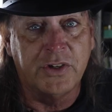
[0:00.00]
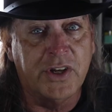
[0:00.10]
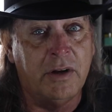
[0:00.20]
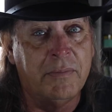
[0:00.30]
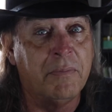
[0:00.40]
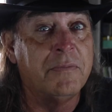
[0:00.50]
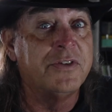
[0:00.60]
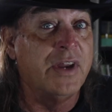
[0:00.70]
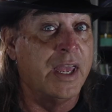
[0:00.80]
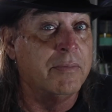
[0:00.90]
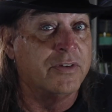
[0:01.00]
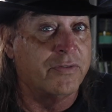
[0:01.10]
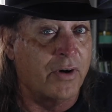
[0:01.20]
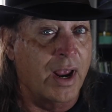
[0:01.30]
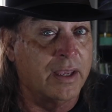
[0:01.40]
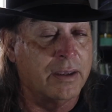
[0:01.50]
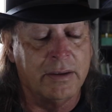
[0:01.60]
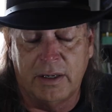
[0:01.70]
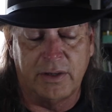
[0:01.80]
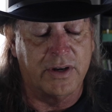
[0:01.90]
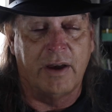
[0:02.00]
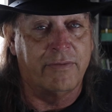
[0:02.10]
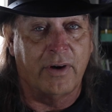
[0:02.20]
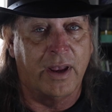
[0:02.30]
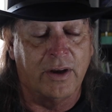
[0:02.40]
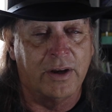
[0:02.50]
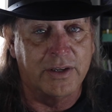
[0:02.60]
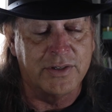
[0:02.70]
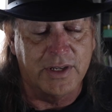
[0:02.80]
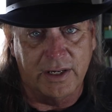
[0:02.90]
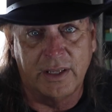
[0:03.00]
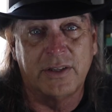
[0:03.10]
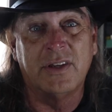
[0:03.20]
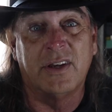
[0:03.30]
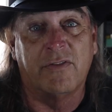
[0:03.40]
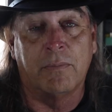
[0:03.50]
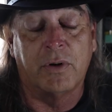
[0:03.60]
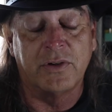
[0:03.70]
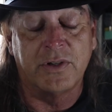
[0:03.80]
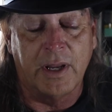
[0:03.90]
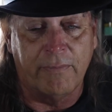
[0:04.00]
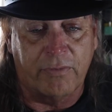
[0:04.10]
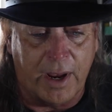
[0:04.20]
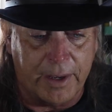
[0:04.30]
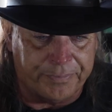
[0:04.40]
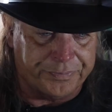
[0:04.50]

Gentleman's name is Frank. It is not Frank Augustine. It's a different person named Frank.